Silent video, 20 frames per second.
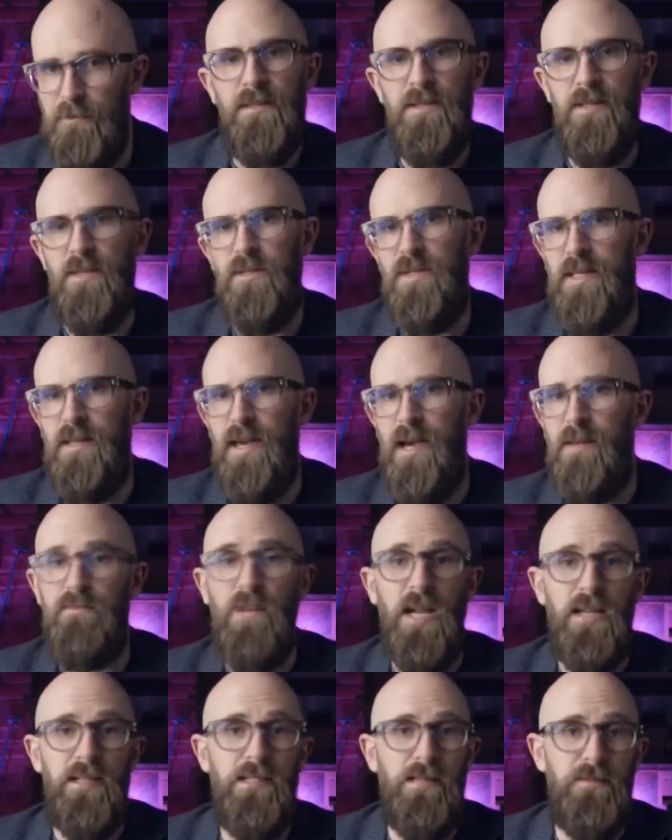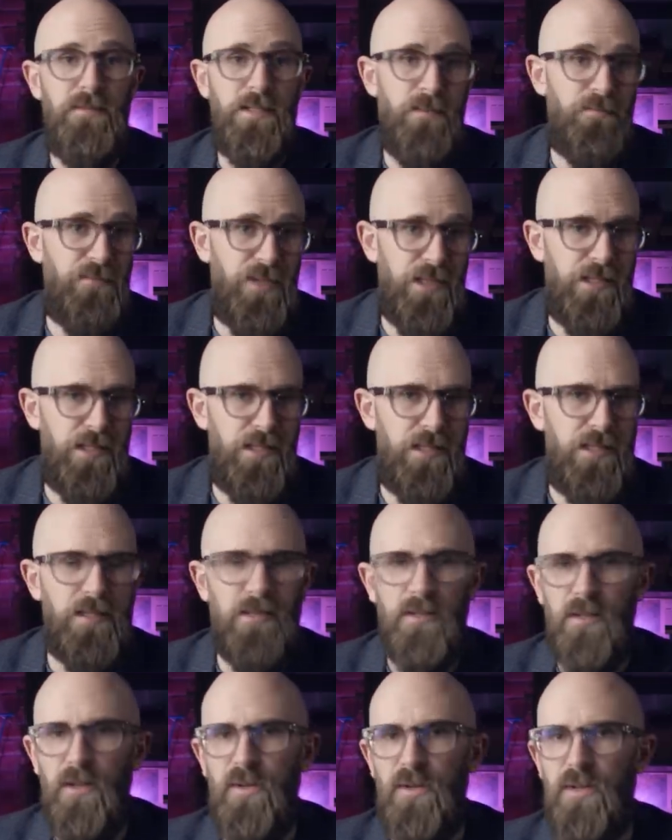Due to their relative simplicity
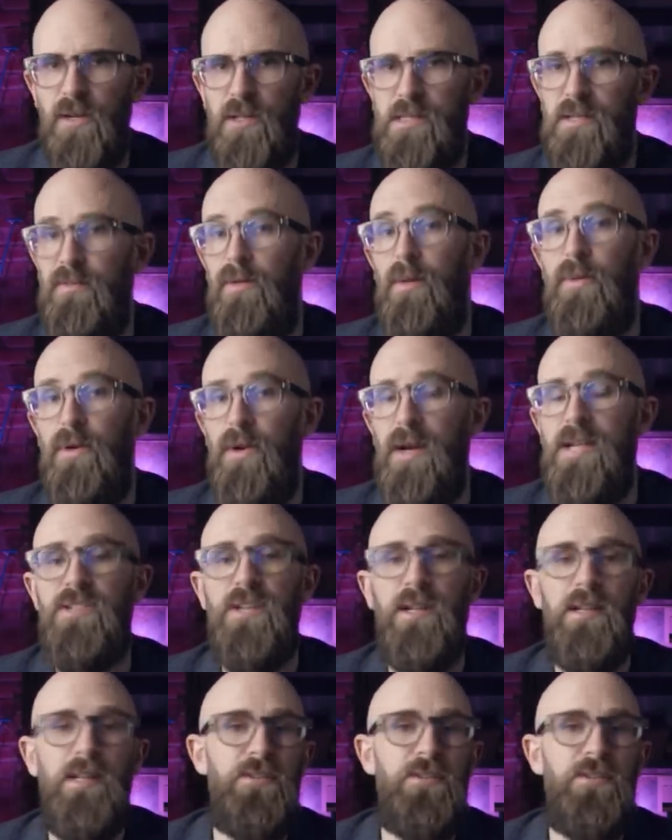and low cost of operation,